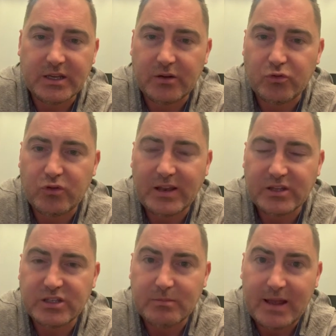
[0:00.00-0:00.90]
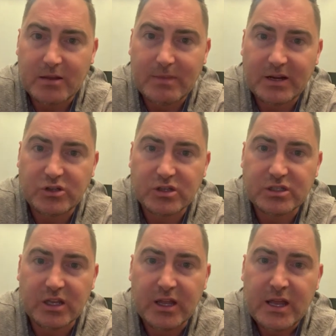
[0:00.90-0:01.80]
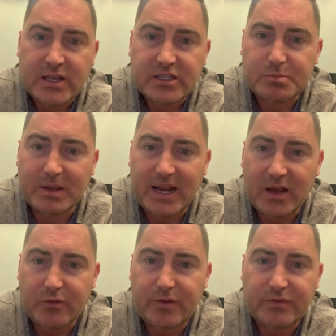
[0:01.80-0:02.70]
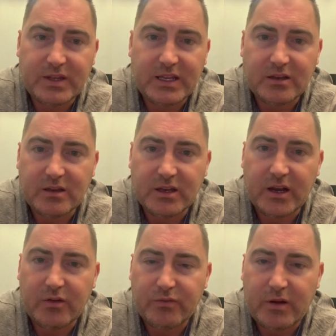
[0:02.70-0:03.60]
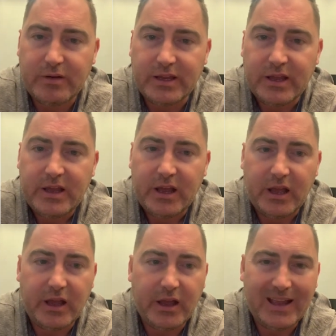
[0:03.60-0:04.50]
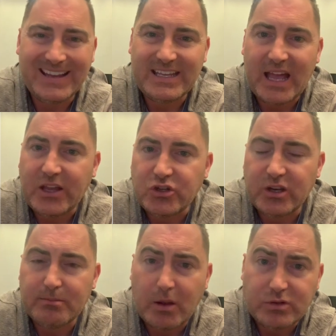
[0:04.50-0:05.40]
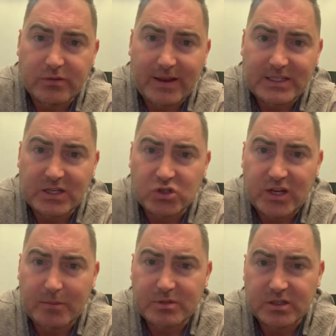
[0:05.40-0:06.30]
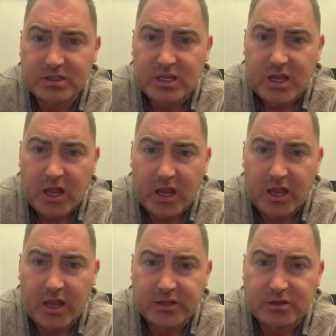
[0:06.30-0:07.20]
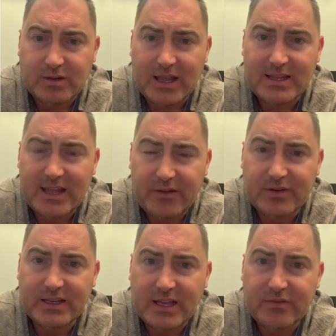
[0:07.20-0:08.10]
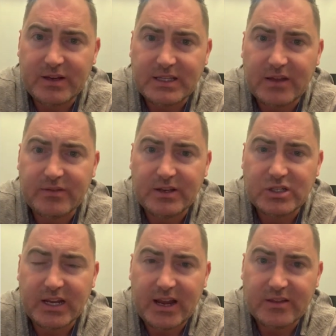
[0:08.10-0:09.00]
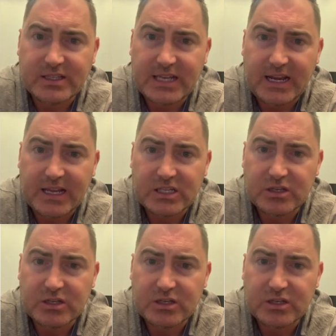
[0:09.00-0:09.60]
Grant somehow manages to spin out 15 very engaging, motivating chapters. So yeah, definitely check out the 10x